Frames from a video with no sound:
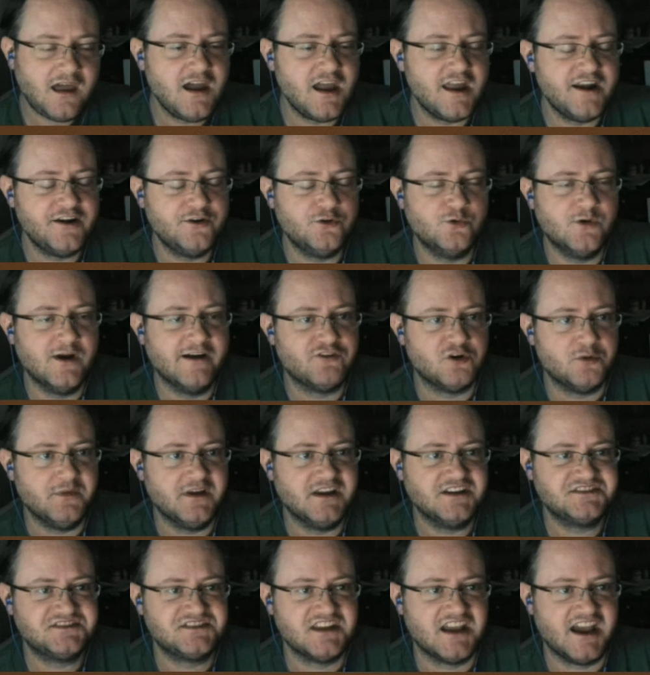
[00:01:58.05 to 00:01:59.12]
And whoever
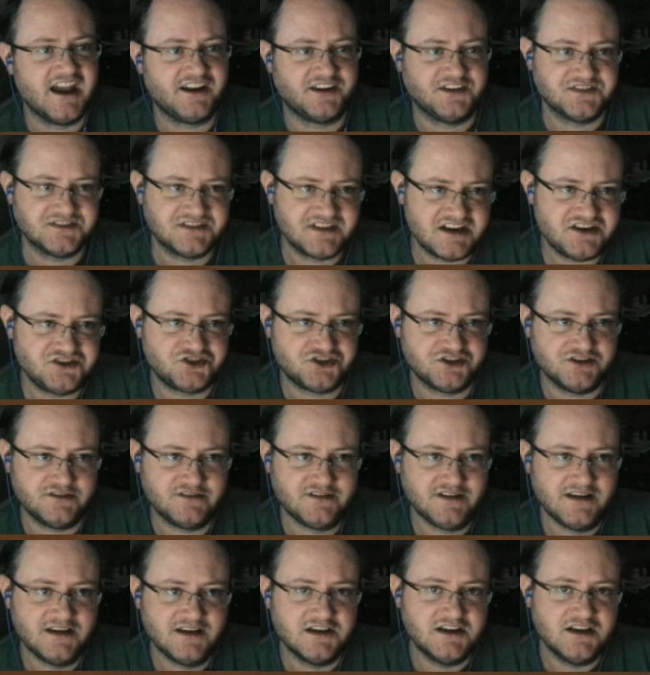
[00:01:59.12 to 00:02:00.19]
makes the accusation,
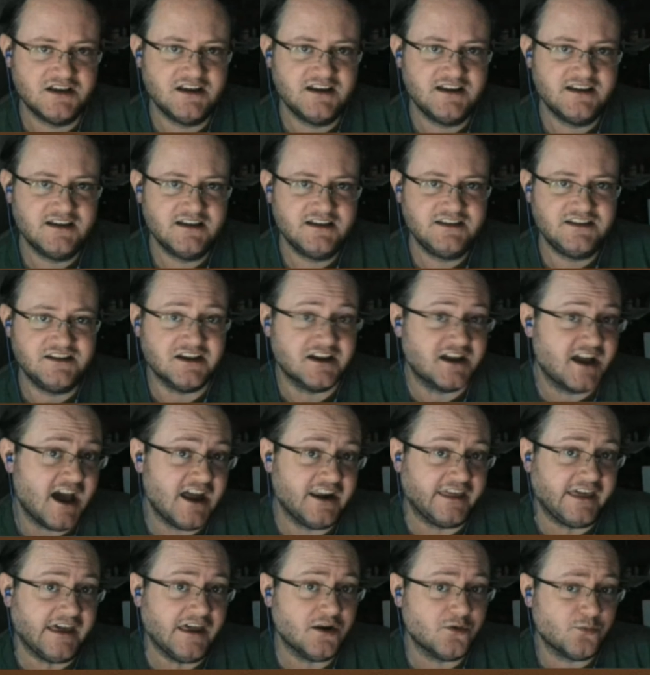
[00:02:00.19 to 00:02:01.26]
you
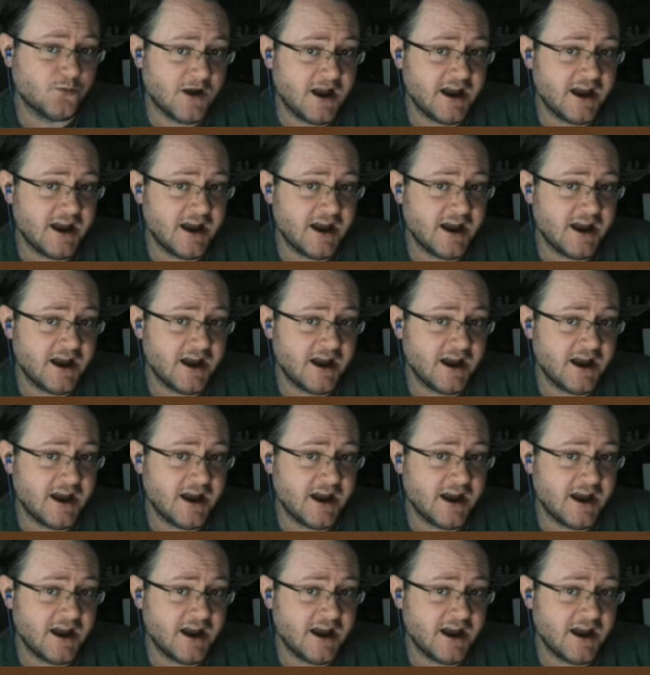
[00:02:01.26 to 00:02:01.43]
gotta get it